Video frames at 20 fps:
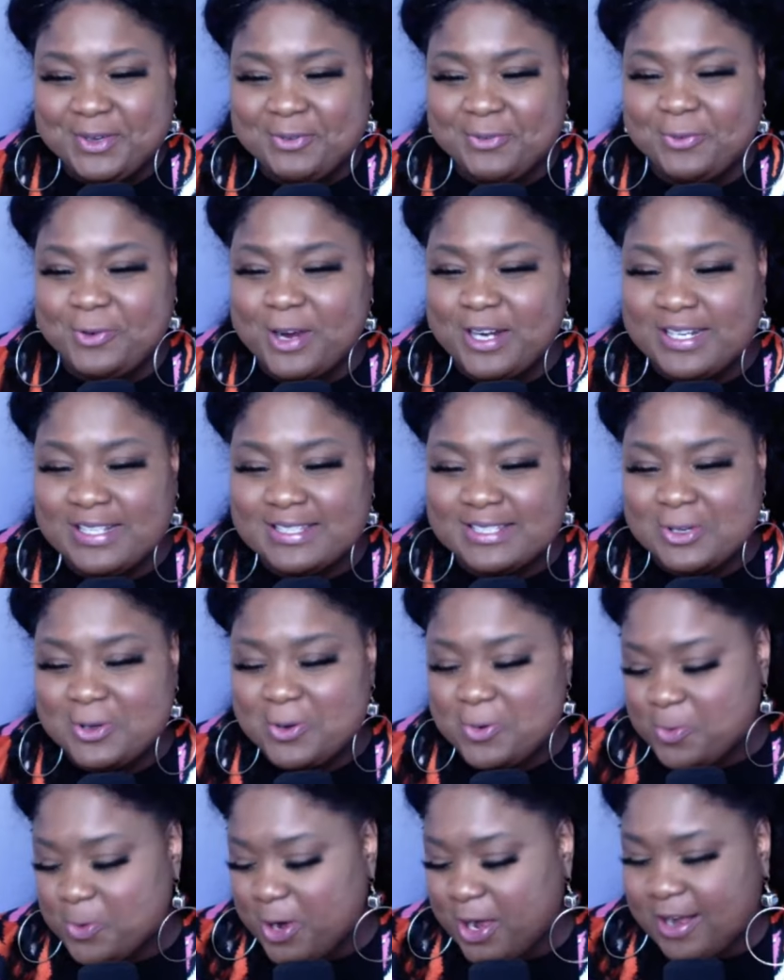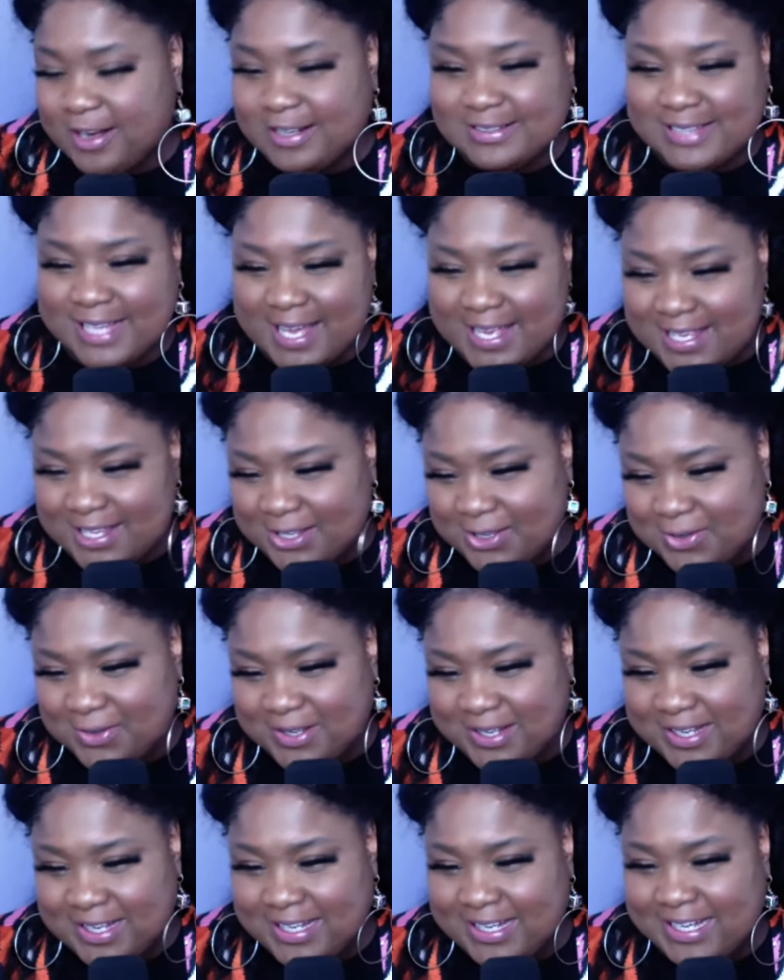42 word. Thank
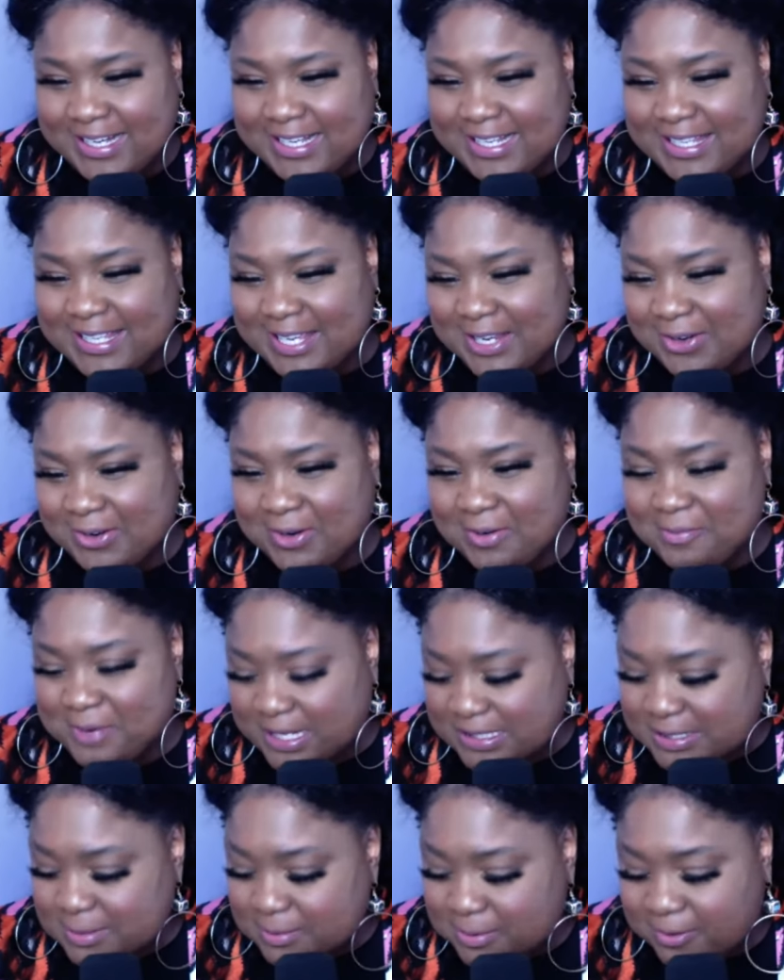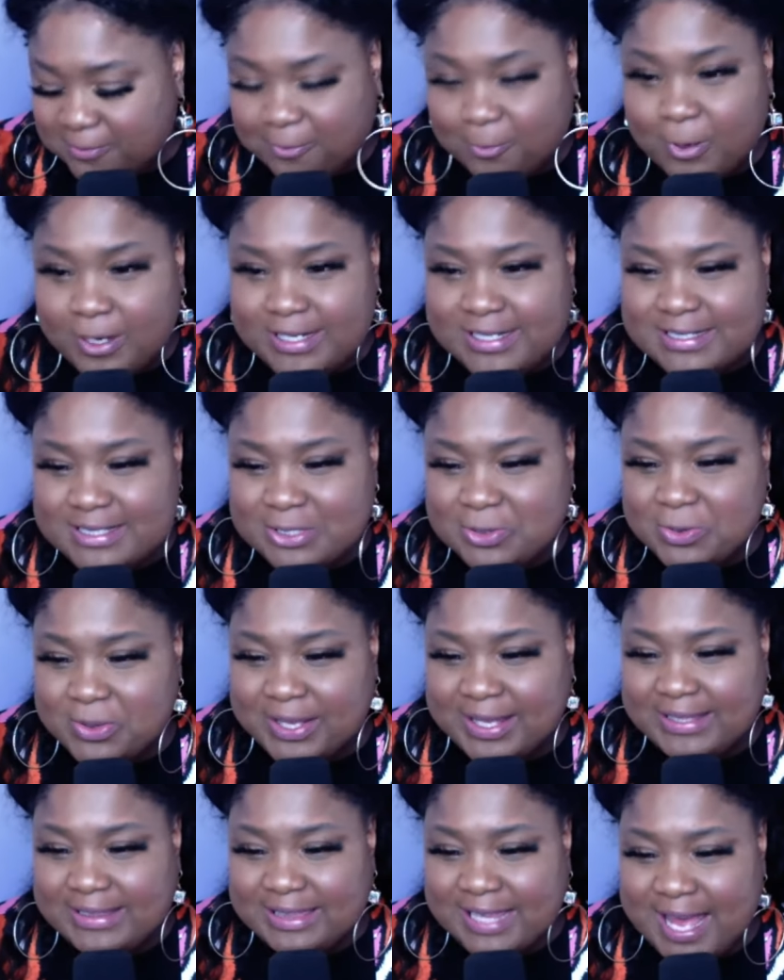you, uh, Akira. About to be
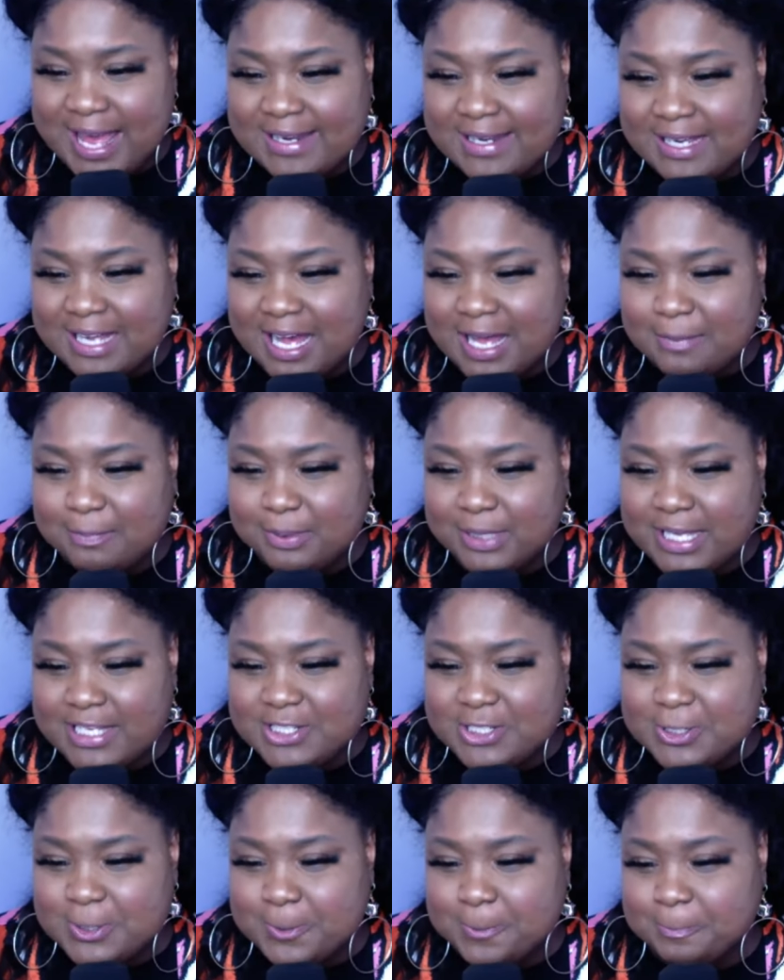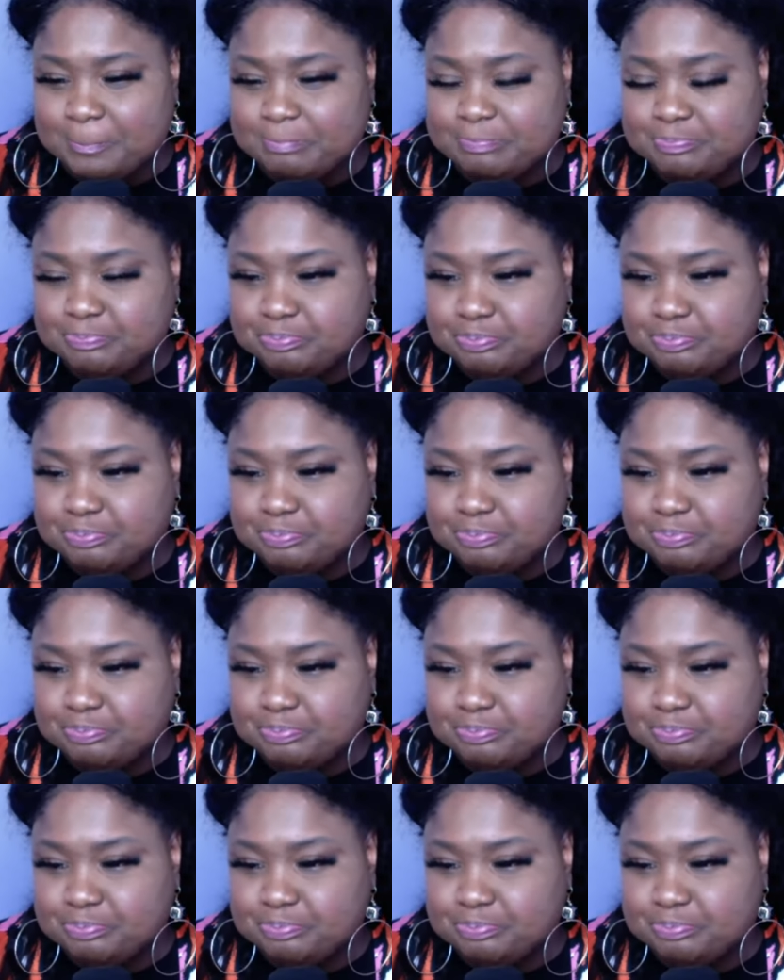42. Atlanta, God bless you.